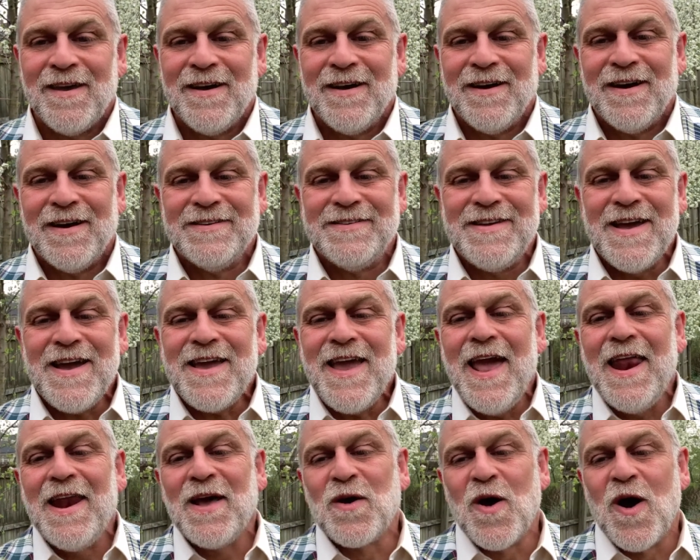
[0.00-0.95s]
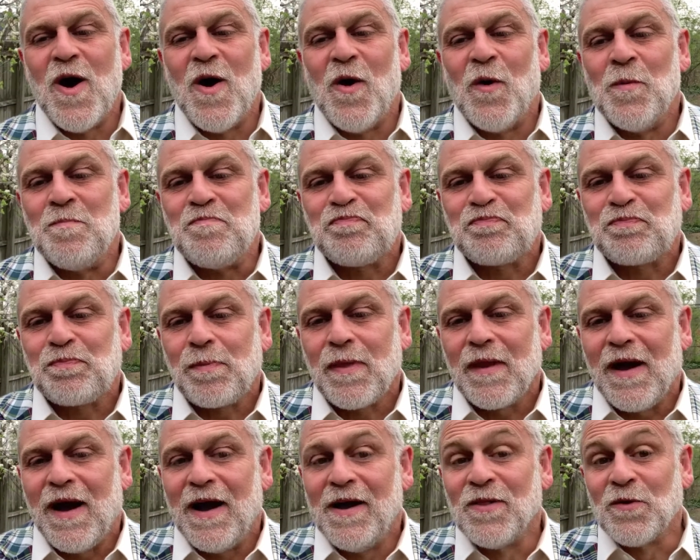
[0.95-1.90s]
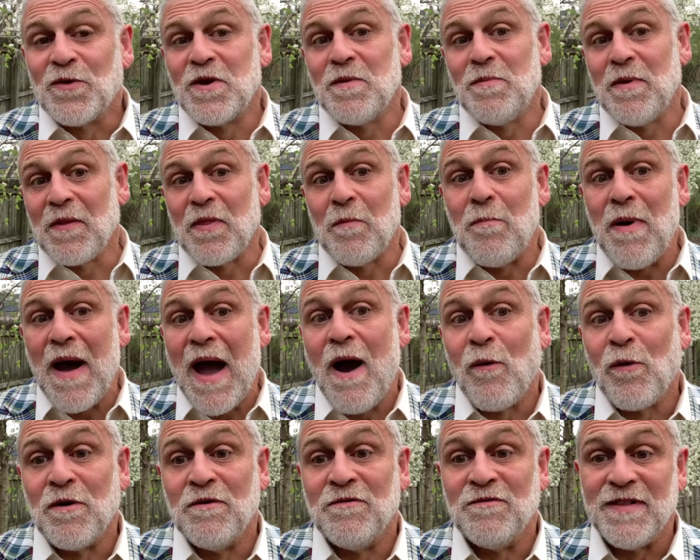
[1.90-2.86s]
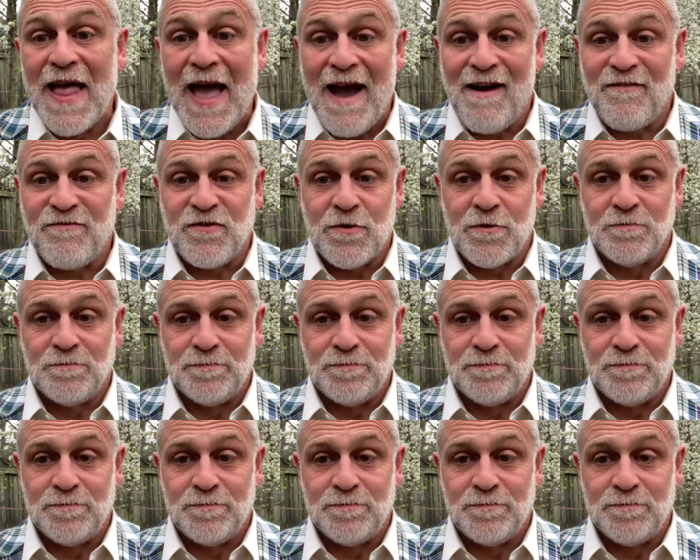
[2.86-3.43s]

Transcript: A decade ago, I learned about the power of laughter.